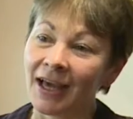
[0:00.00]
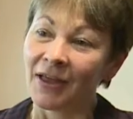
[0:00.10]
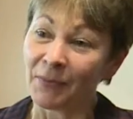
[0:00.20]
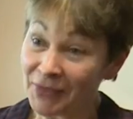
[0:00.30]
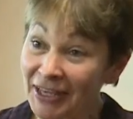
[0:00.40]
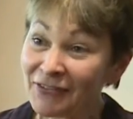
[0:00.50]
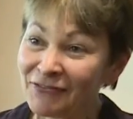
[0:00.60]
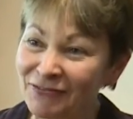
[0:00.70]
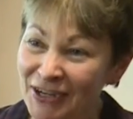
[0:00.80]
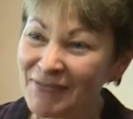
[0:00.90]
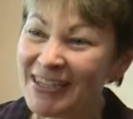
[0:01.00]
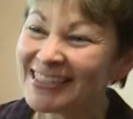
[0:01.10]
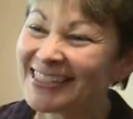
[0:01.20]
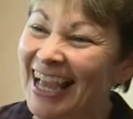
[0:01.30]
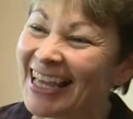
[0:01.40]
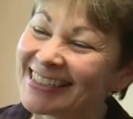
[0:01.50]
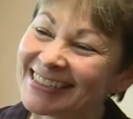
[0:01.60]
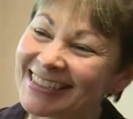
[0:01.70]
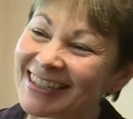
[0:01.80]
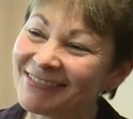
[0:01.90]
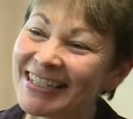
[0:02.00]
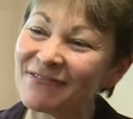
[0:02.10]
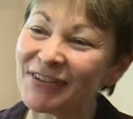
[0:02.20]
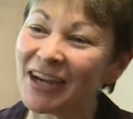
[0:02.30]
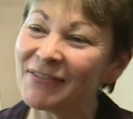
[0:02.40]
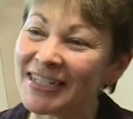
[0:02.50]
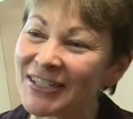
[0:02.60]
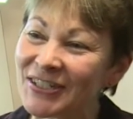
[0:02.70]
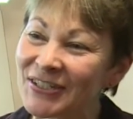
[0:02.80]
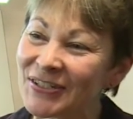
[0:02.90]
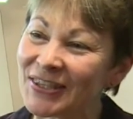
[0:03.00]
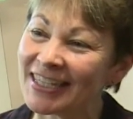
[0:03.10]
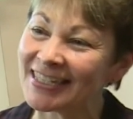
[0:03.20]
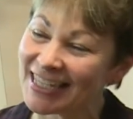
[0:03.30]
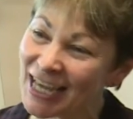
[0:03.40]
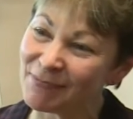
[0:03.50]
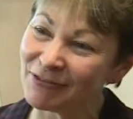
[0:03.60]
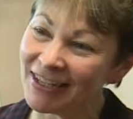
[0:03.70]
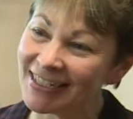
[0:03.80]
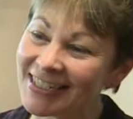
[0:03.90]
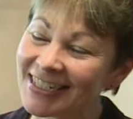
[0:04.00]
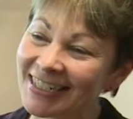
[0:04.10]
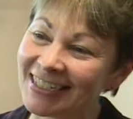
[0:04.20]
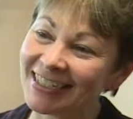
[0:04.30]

Well, thank you very much. And the reason for coming to the DiEM event